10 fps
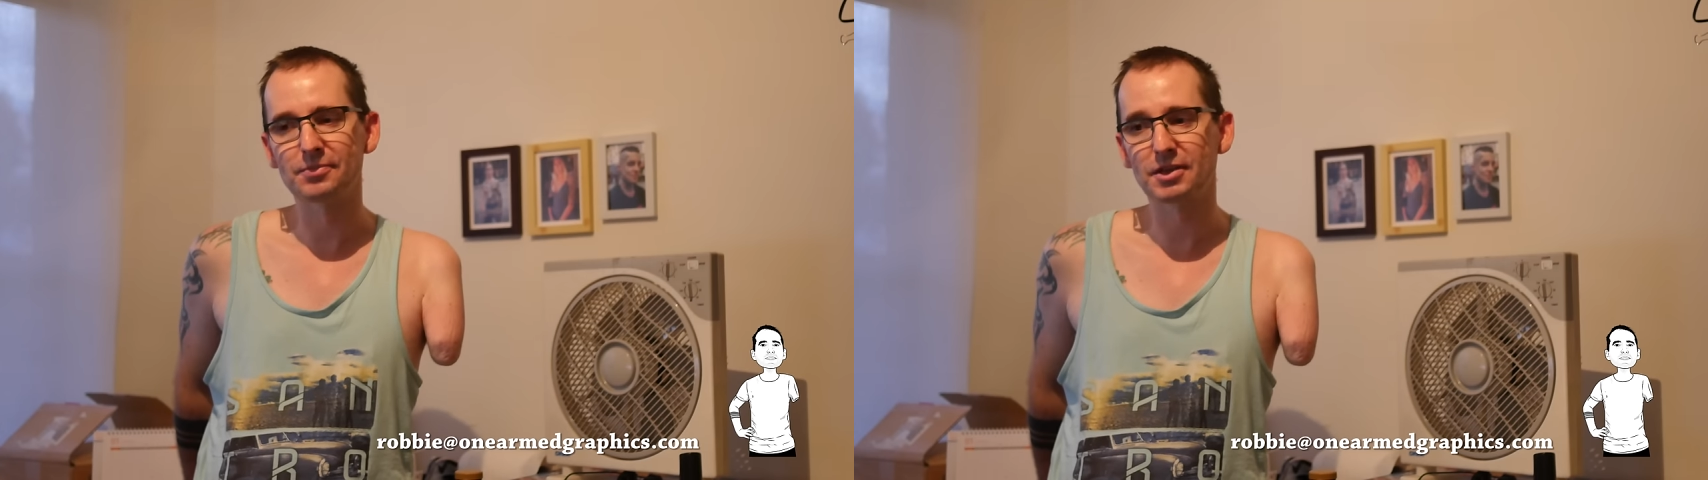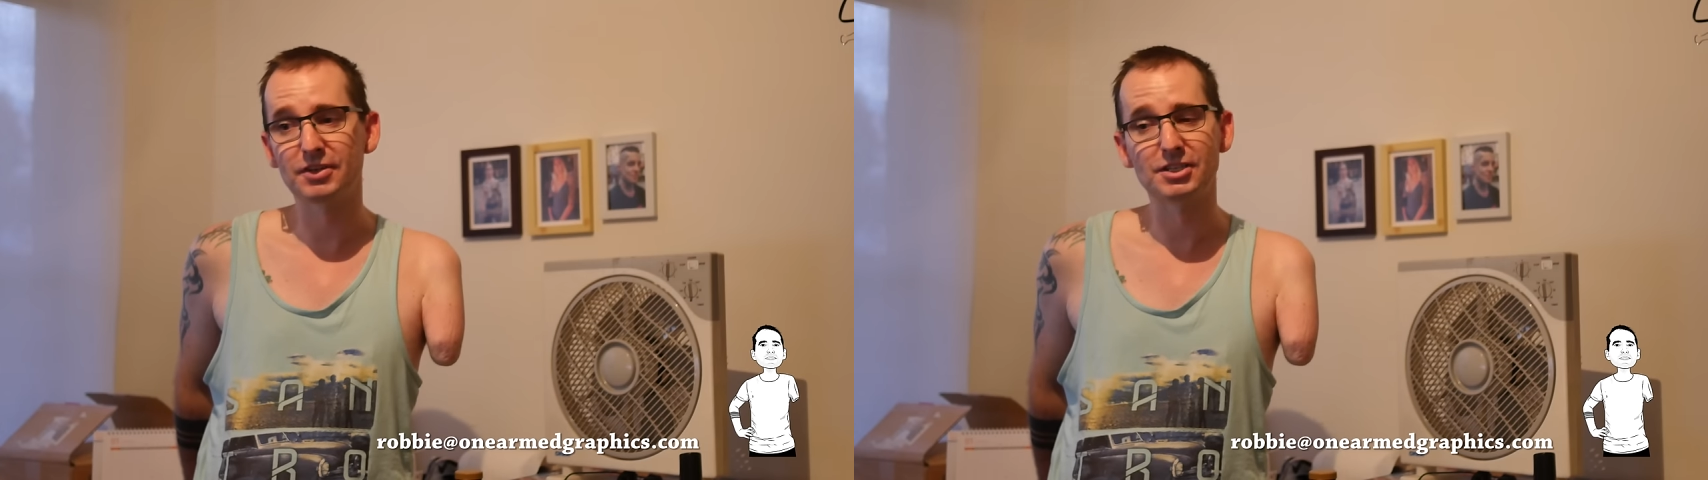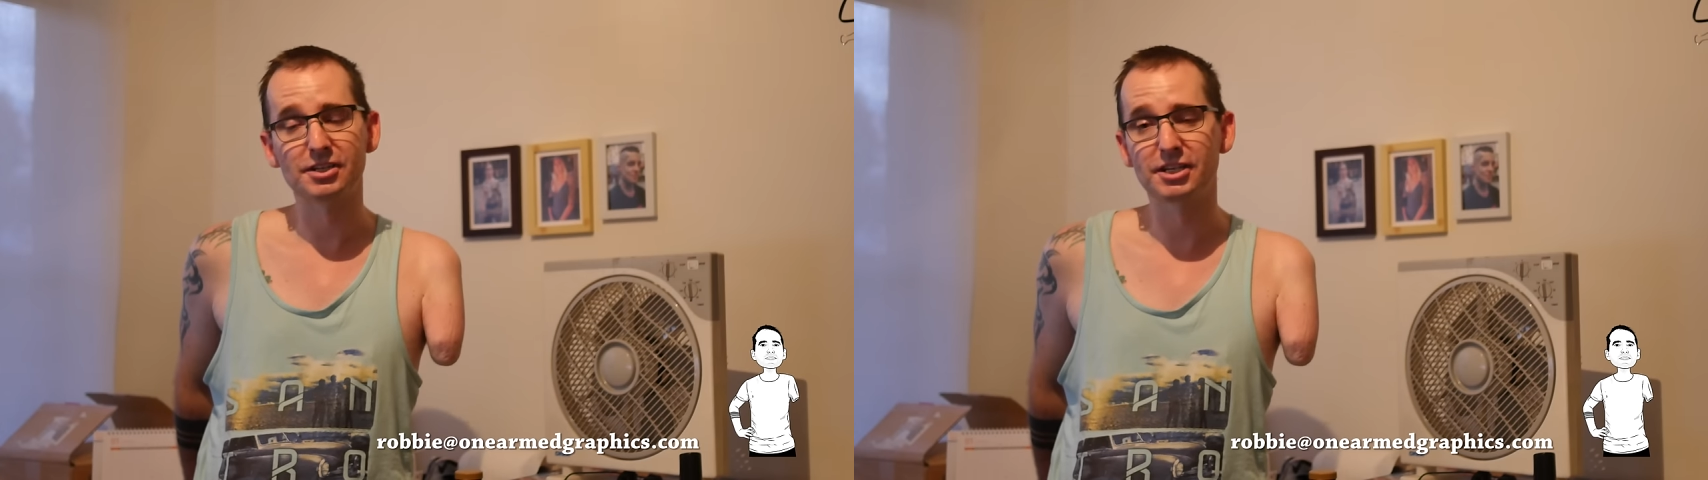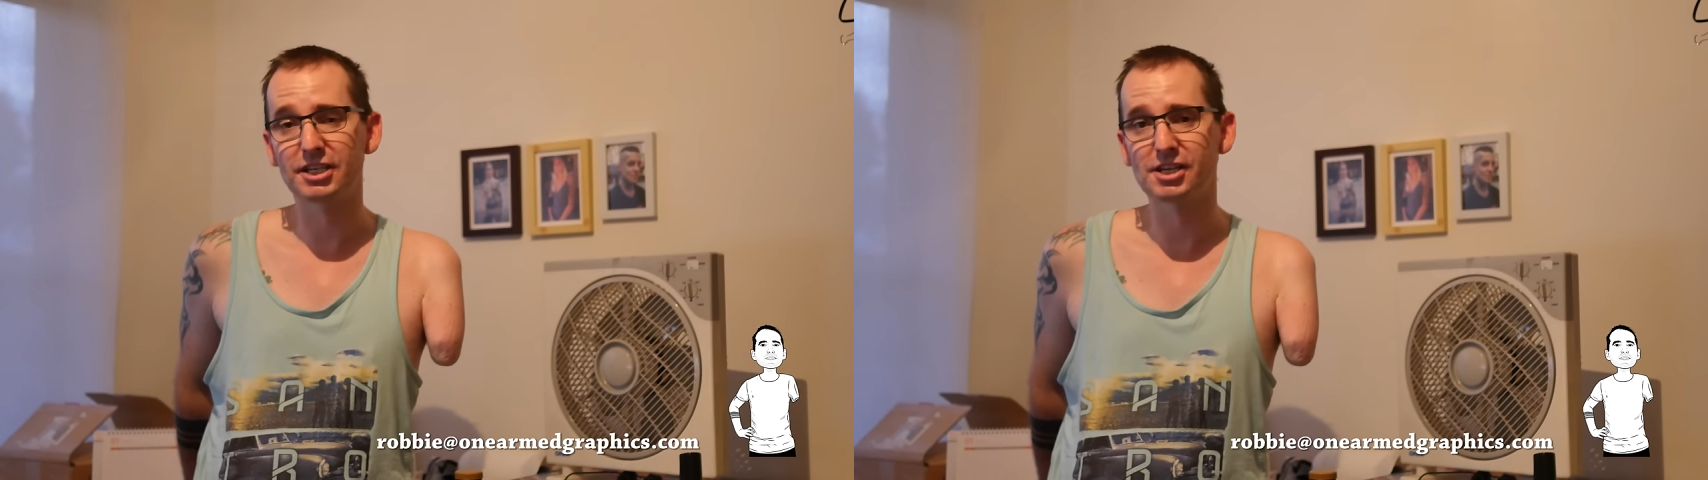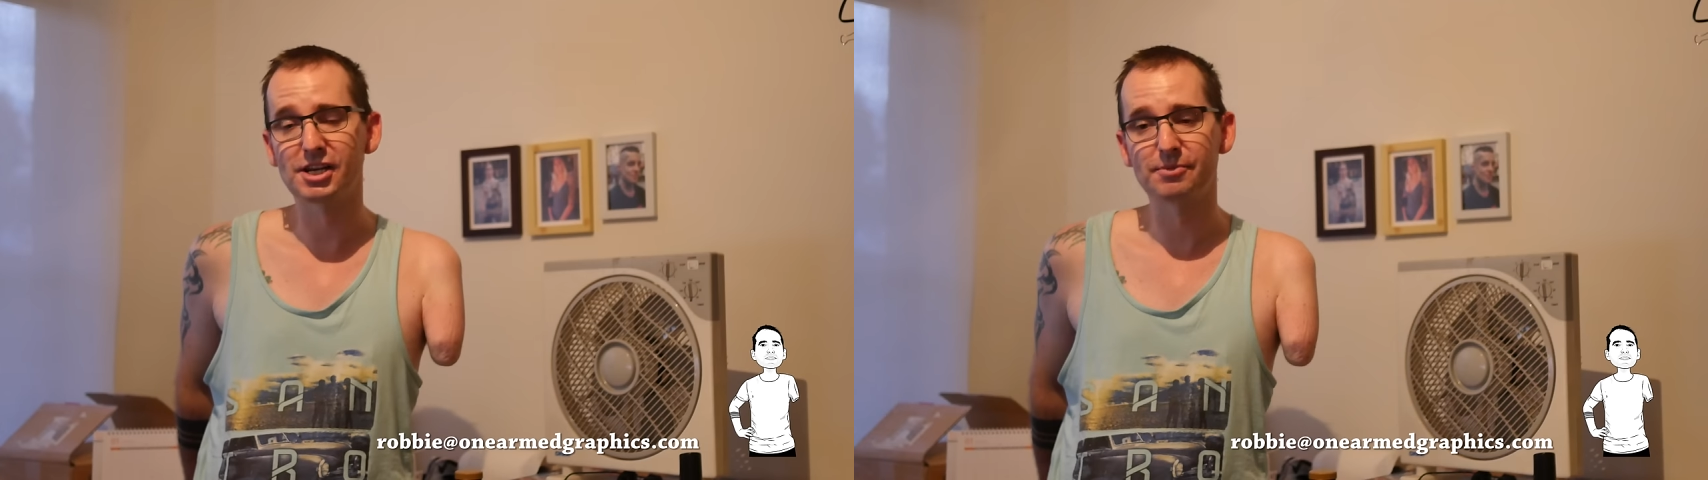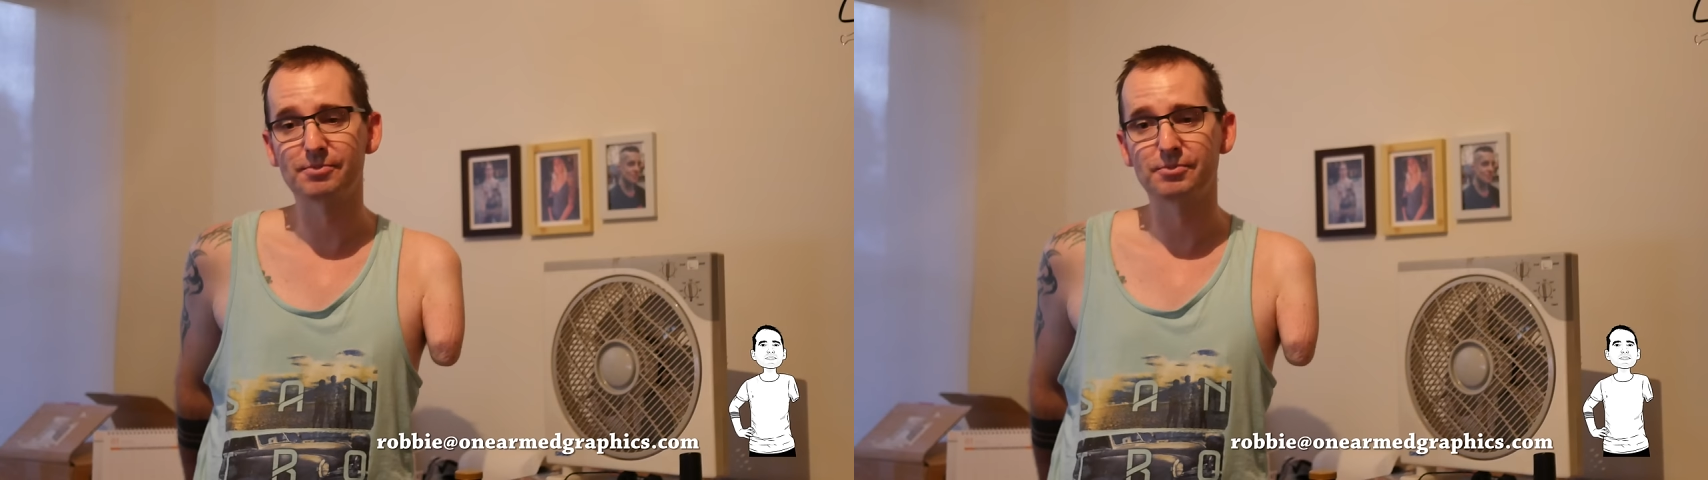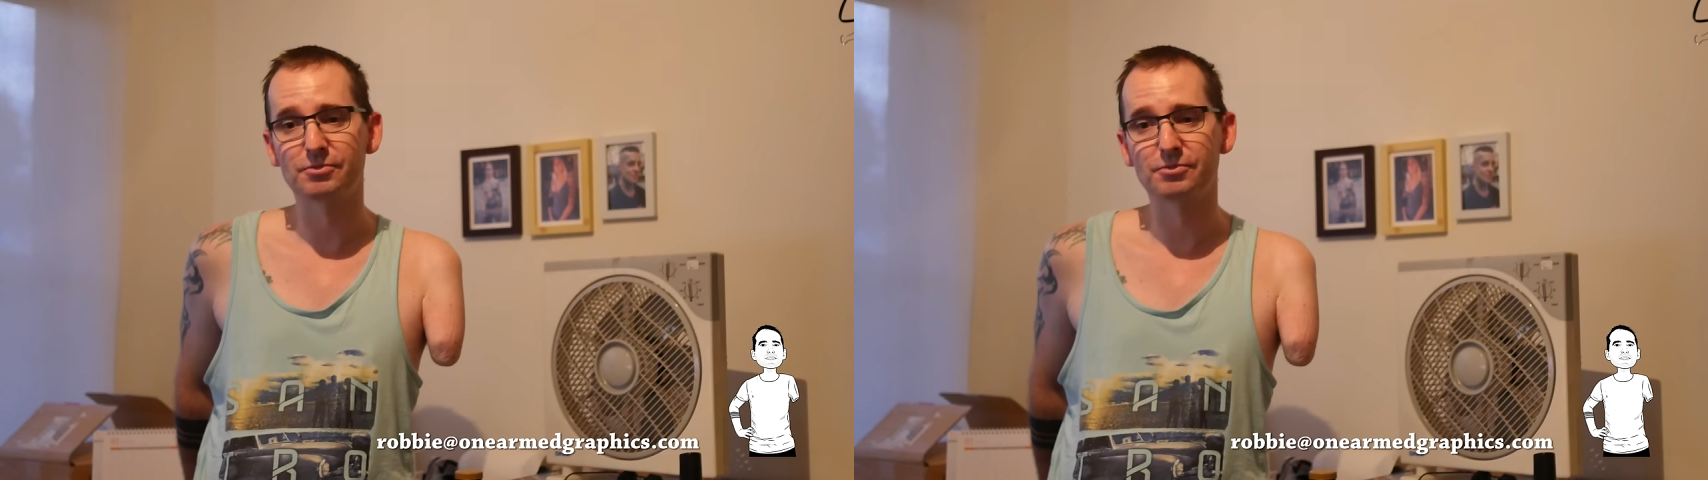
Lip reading: eventually ended up